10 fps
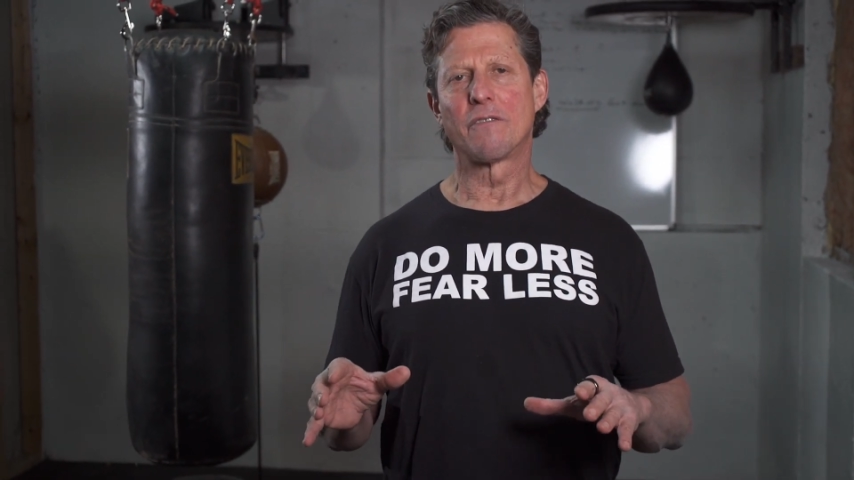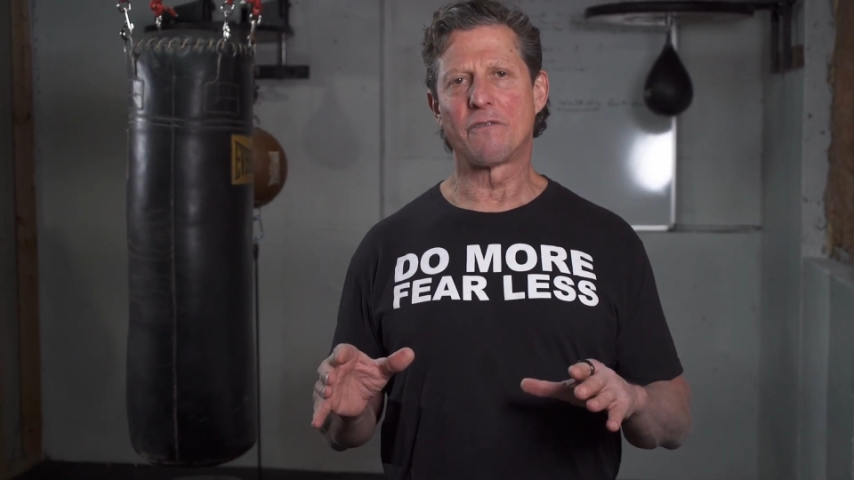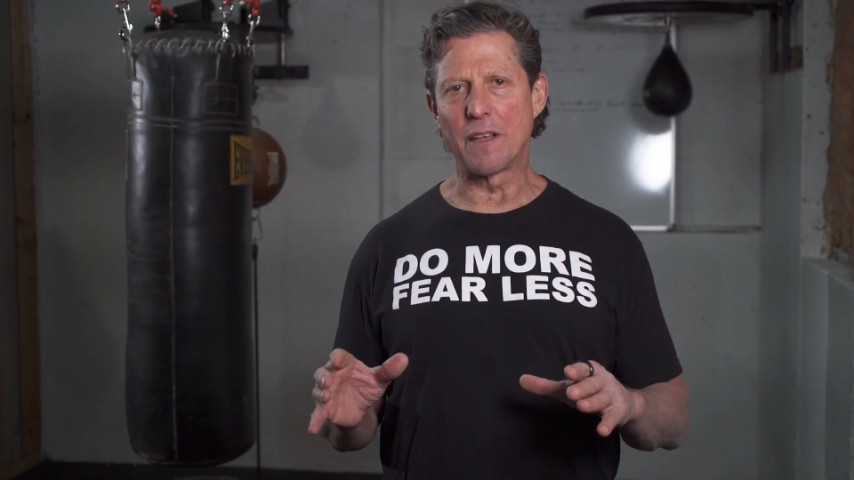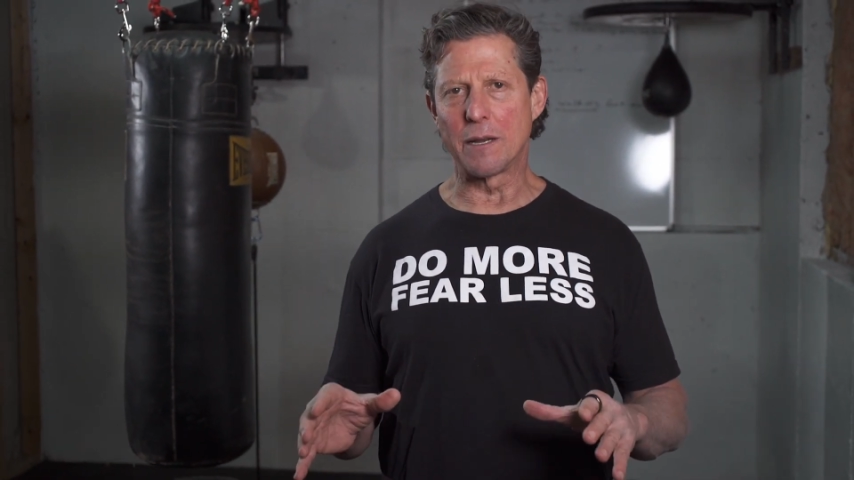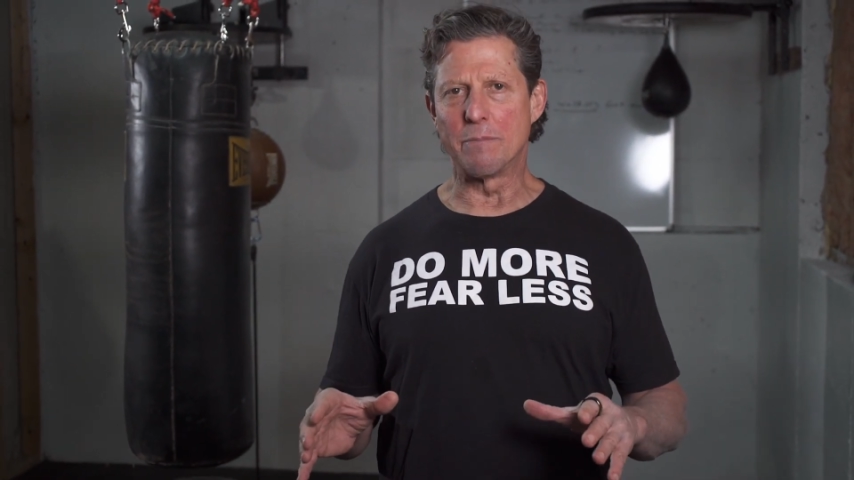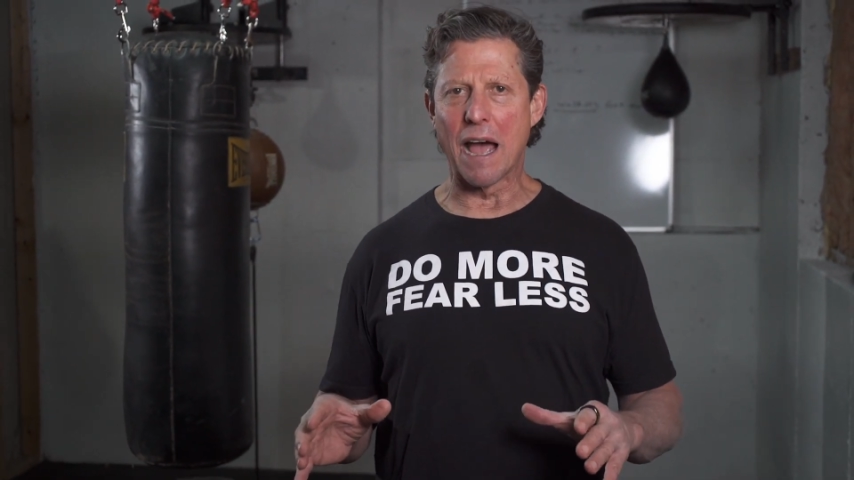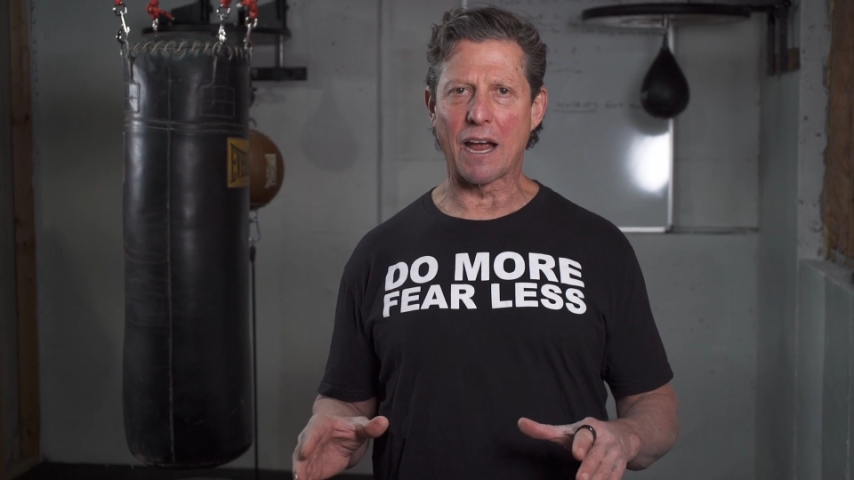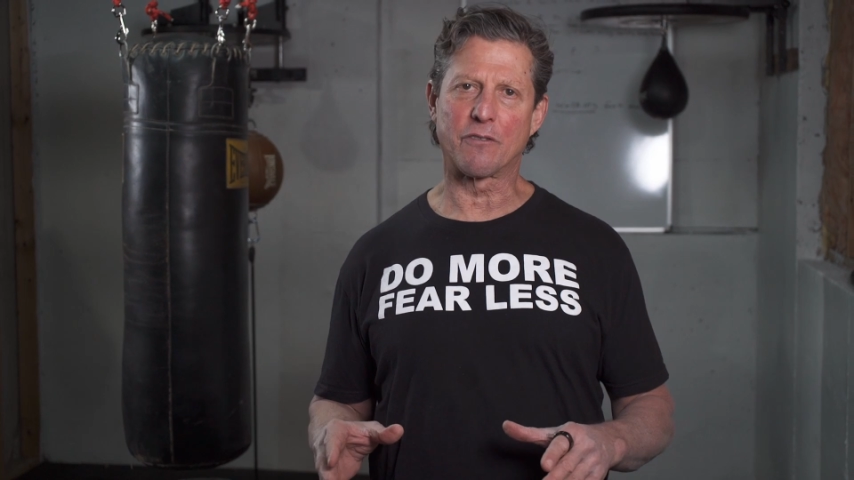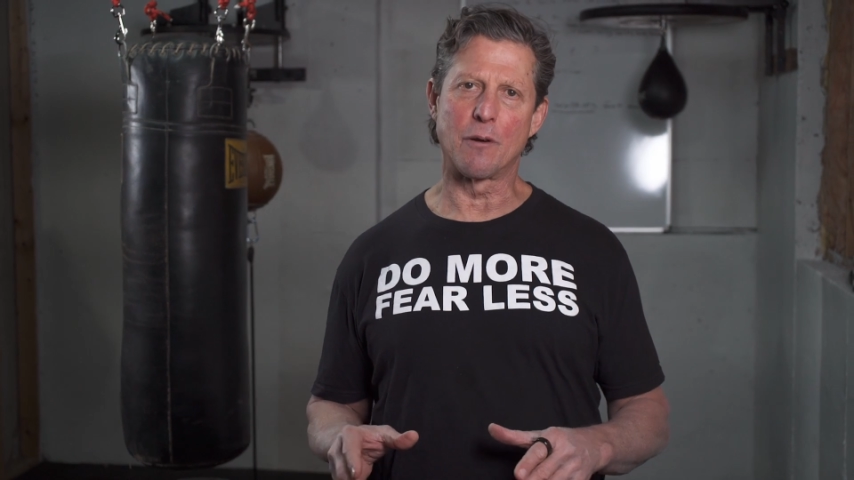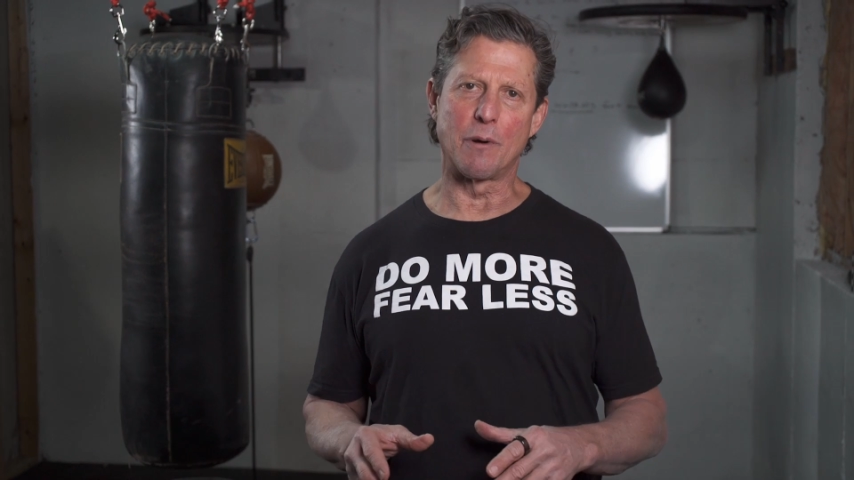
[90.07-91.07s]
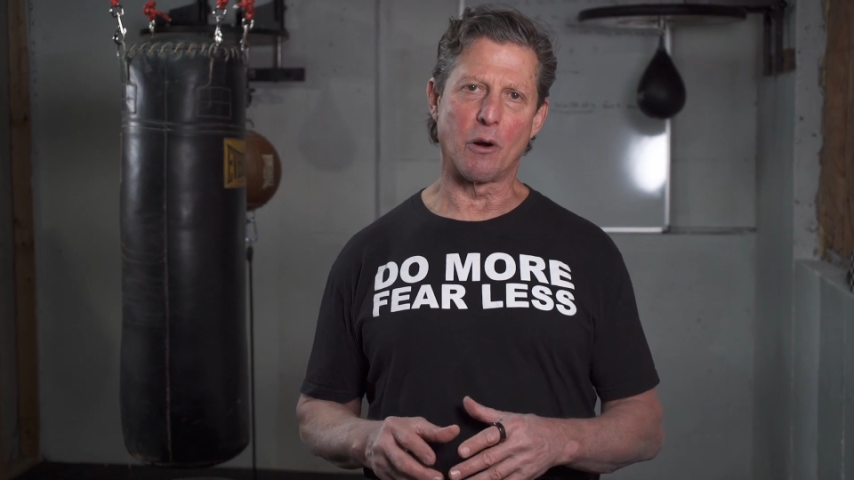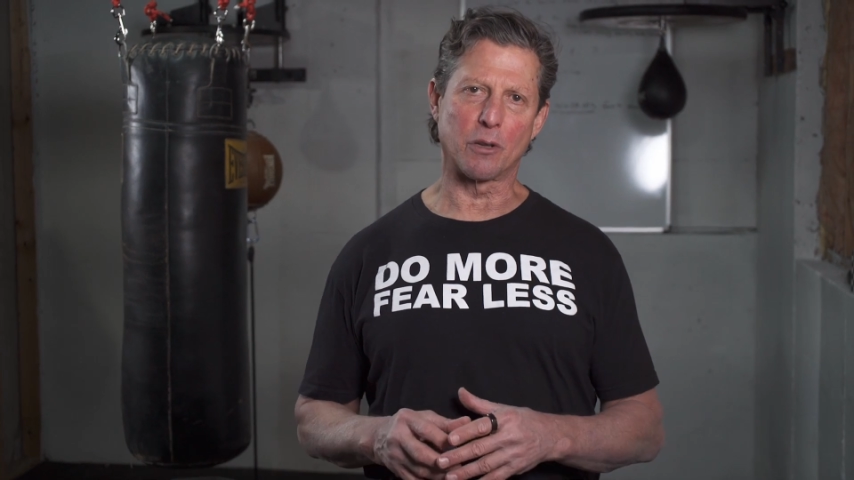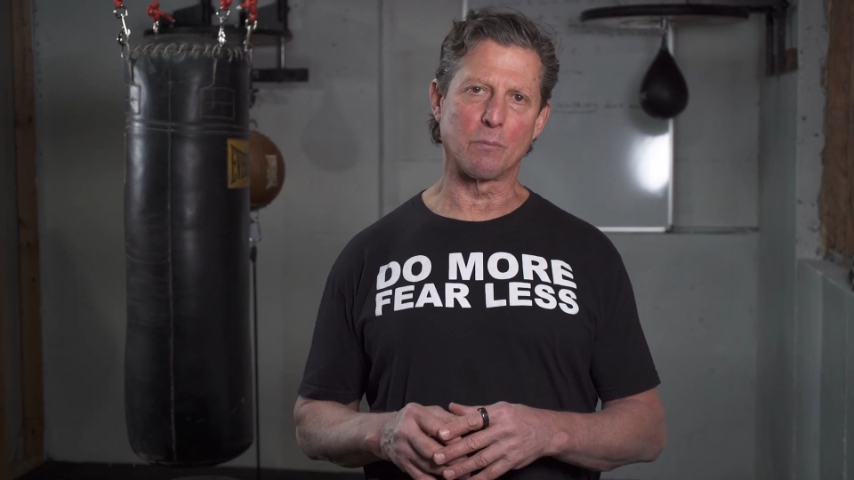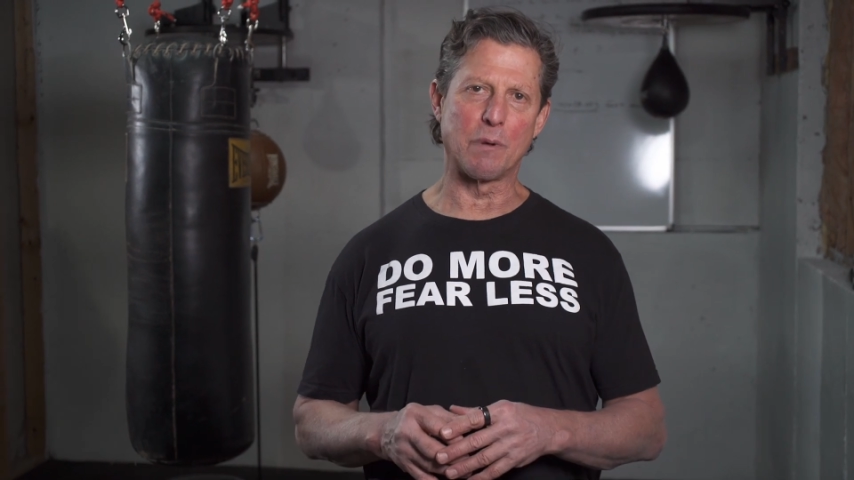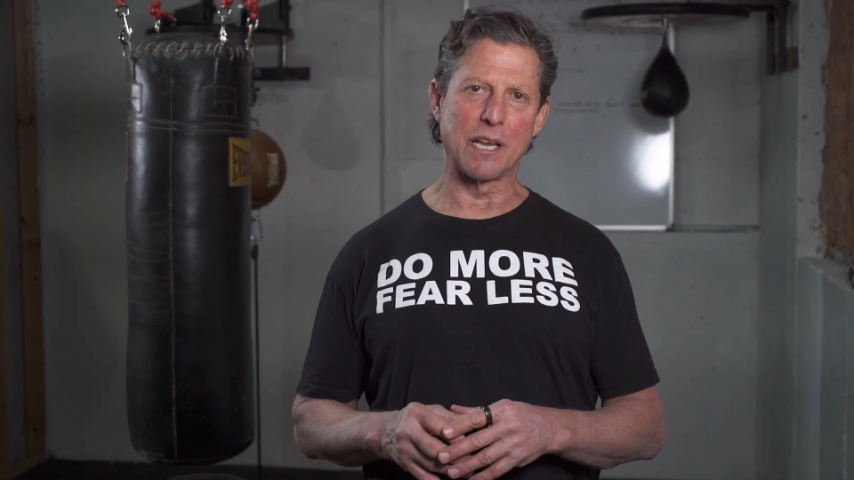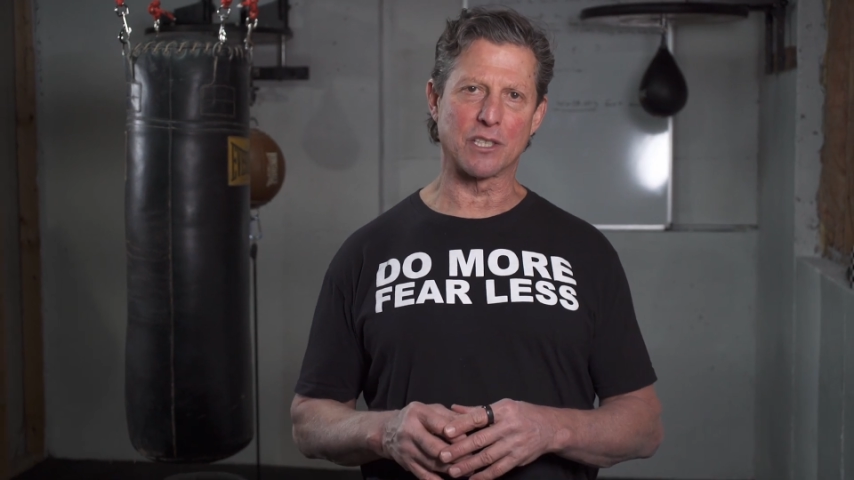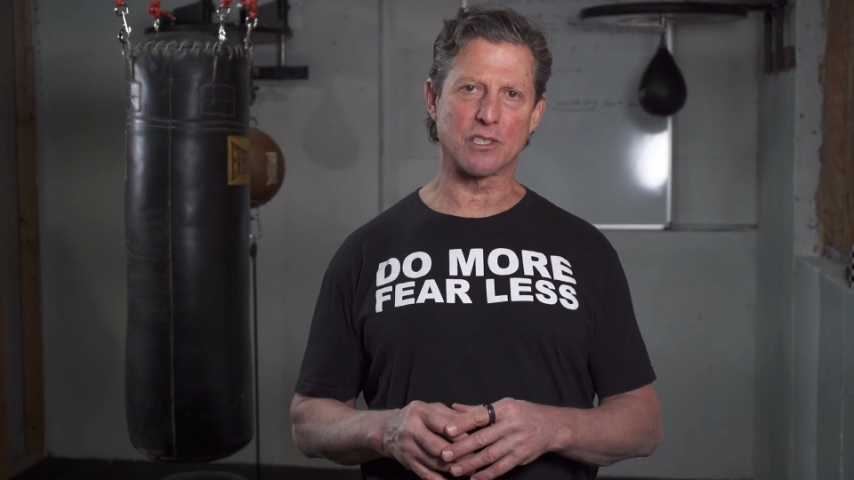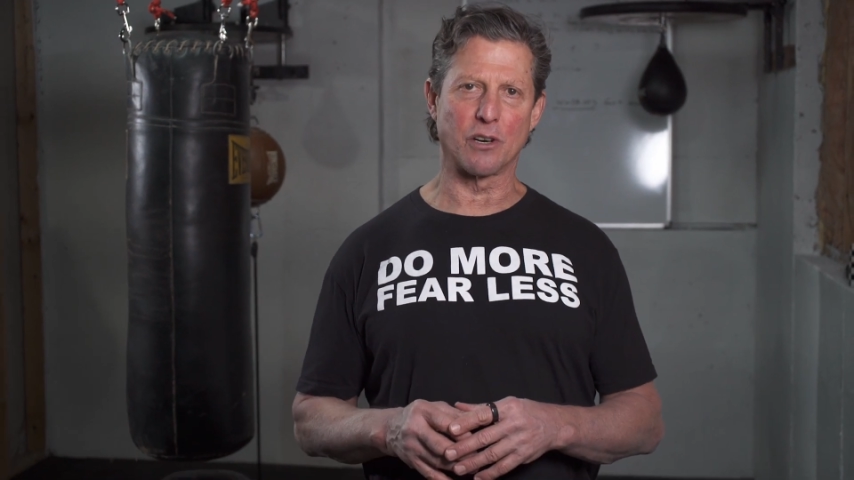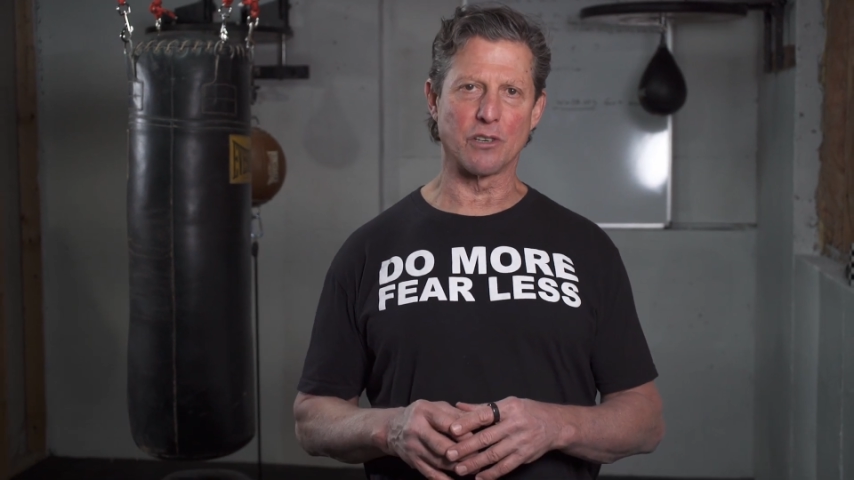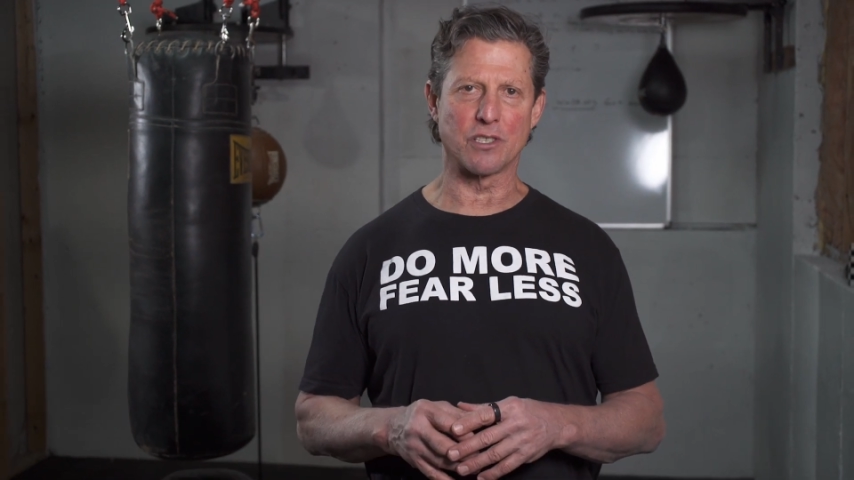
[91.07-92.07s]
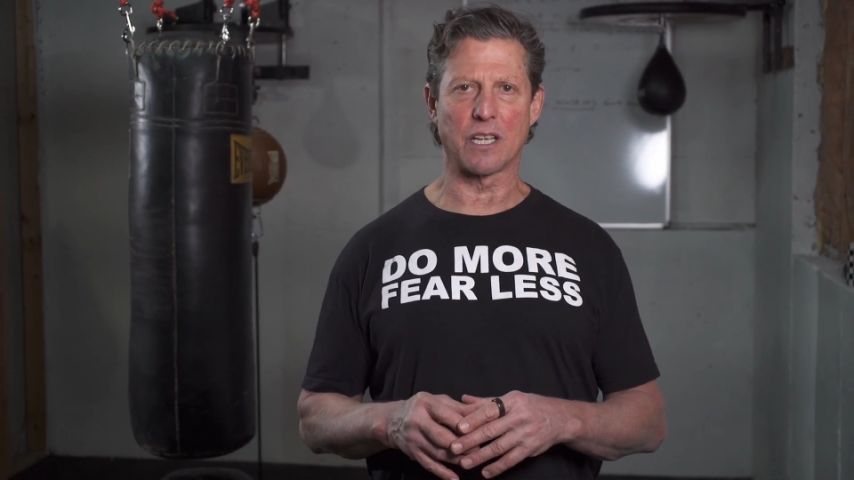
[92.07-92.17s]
feedback from my orthopedic surgeons.